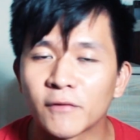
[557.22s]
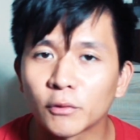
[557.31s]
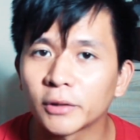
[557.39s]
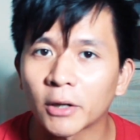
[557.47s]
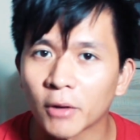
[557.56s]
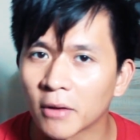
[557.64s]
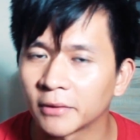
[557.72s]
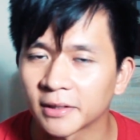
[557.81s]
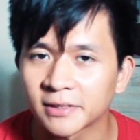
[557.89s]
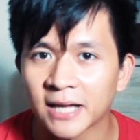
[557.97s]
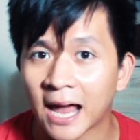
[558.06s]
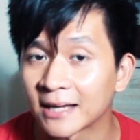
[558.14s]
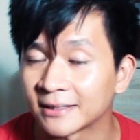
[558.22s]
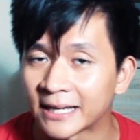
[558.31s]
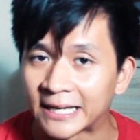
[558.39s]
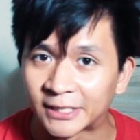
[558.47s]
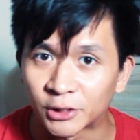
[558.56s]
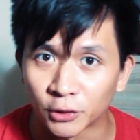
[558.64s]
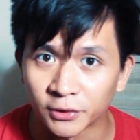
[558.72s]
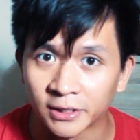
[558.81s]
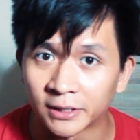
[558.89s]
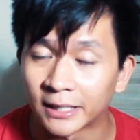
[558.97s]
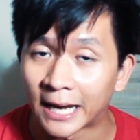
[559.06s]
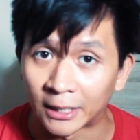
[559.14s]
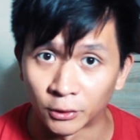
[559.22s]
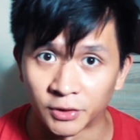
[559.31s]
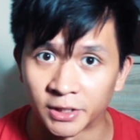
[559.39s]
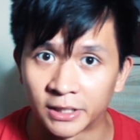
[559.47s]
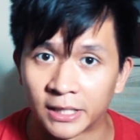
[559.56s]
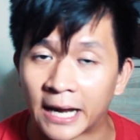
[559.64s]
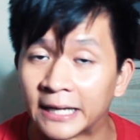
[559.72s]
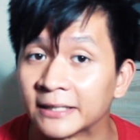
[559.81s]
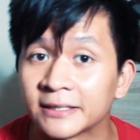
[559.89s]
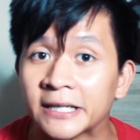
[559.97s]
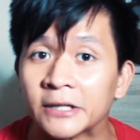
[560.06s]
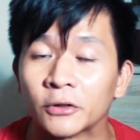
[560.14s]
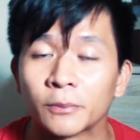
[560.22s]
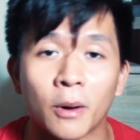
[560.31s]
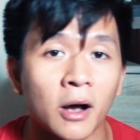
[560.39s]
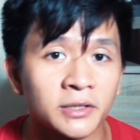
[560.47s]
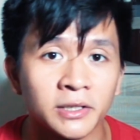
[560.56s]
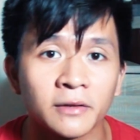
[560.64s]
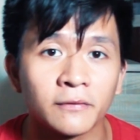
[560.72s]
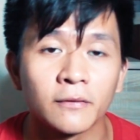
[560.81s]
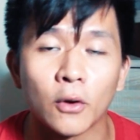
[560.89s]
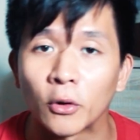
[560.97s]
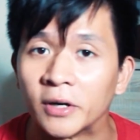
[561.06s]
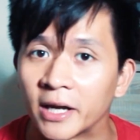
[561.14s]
Everyone around us has a certain energy, and it's either positive or